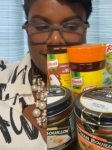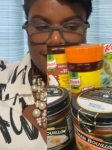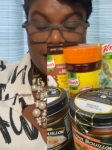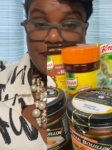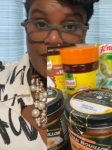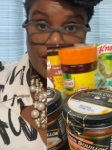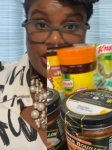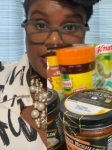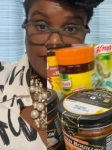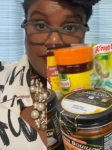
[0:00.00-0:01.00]
is
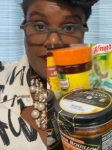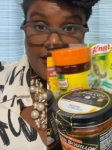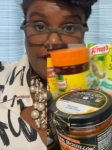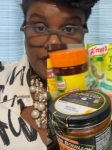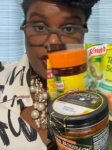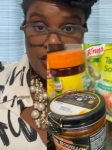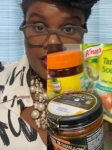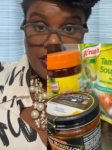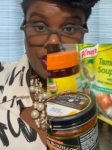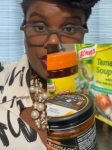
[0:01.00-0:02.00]
punching up the flavor to your
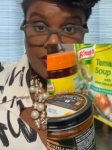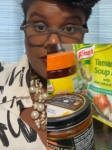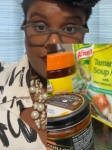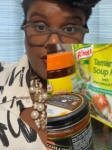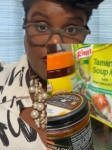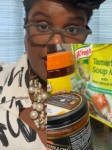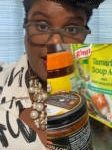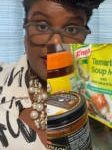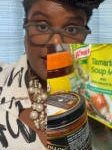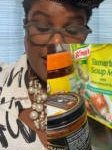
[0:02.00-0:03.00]
dishes,
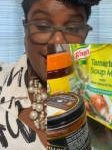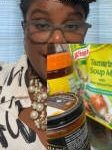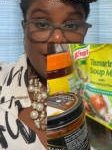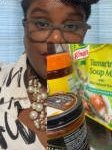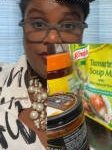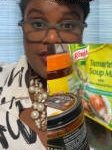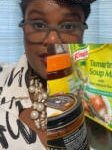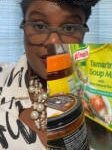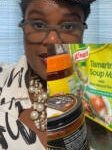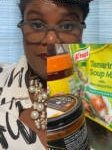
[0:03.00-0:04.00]
okay? Using
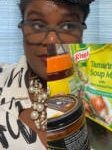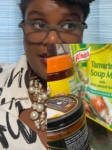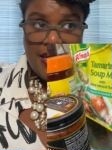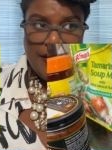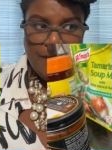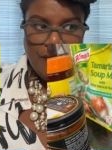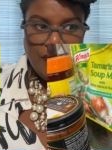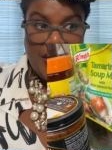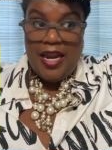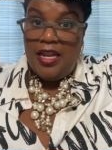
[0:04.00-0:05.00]
something
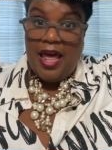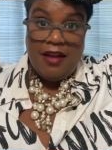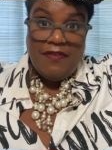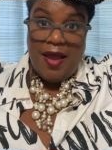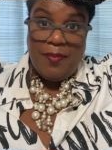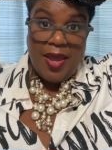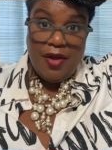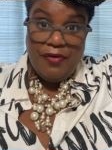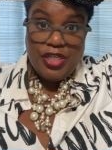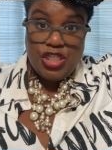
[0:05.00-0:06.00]
that a lot of our
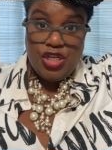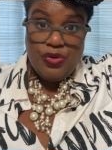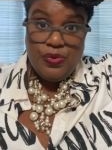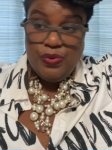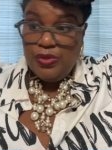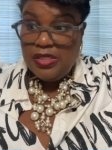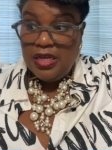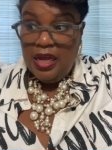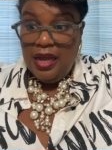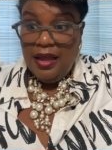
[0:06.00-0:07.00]
parents used
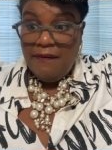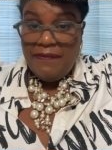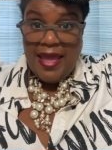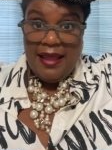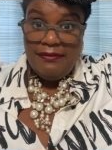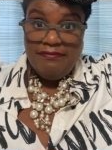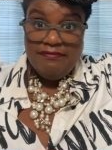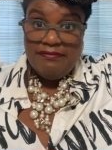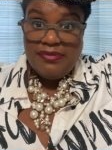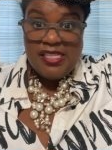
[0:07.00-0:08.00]
that
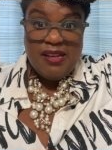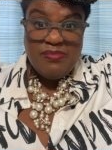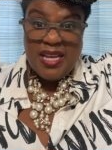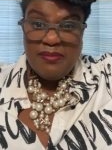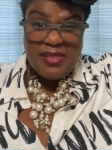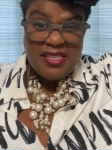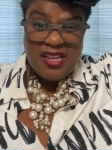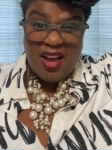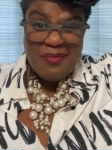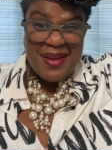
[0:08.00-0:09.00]
sometimes they
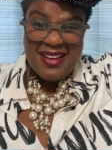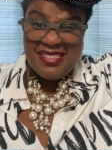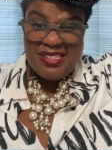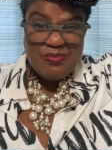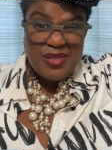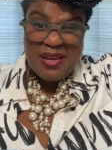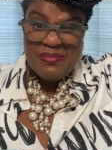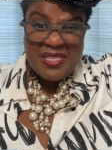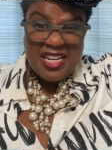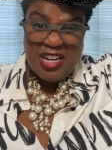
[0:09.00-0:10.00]
talk about,
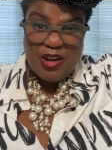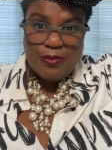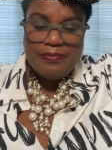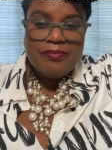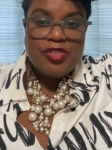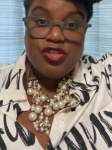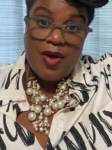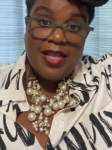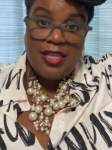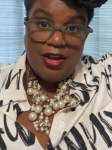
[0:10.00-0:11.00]
sometimes they don't. So
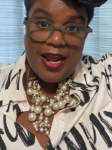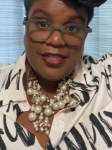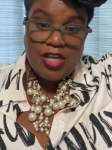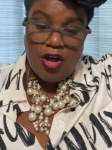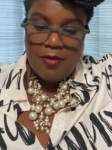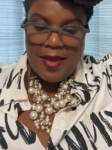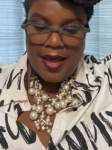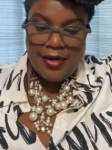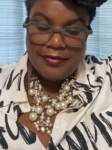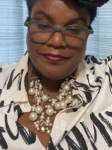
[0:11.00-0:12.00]
I thought I'd talk
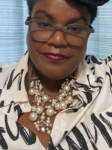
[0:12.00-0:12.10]
about it.